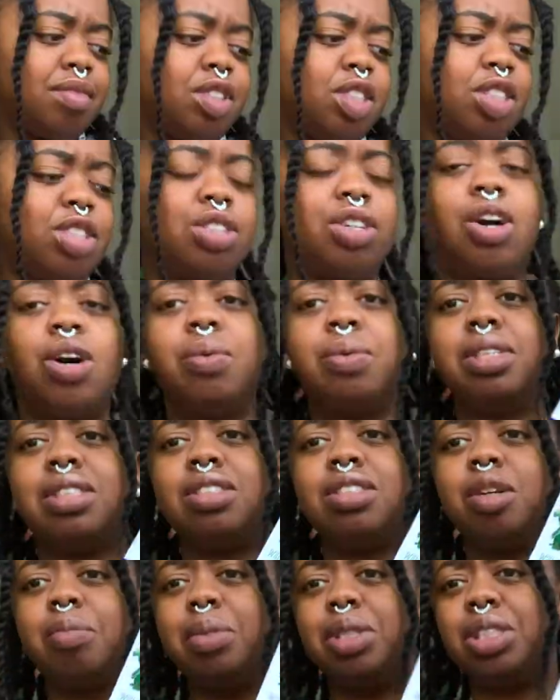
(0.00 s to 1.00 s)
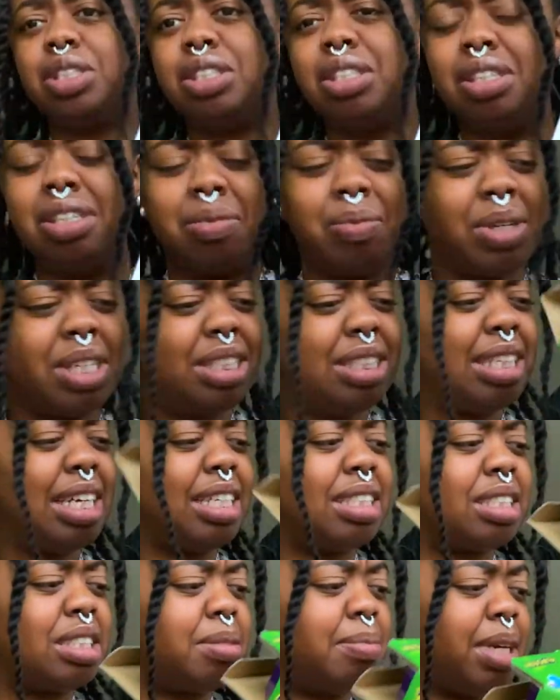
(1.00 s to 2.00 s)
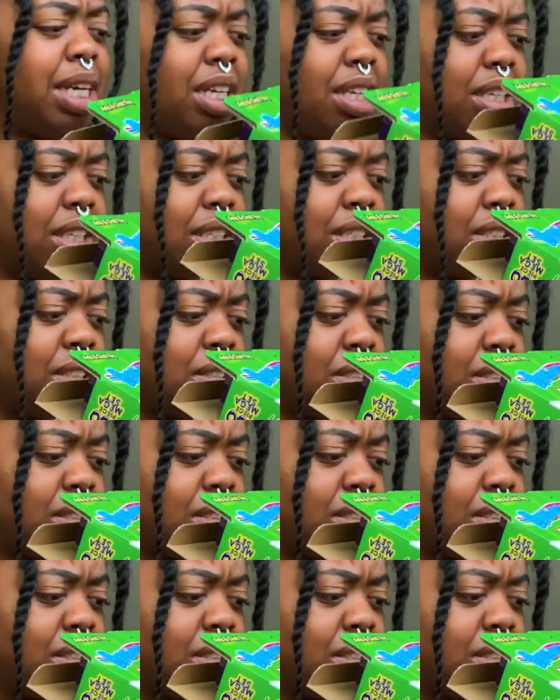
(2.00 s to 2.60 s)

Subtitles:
There's always so much. What is that smell?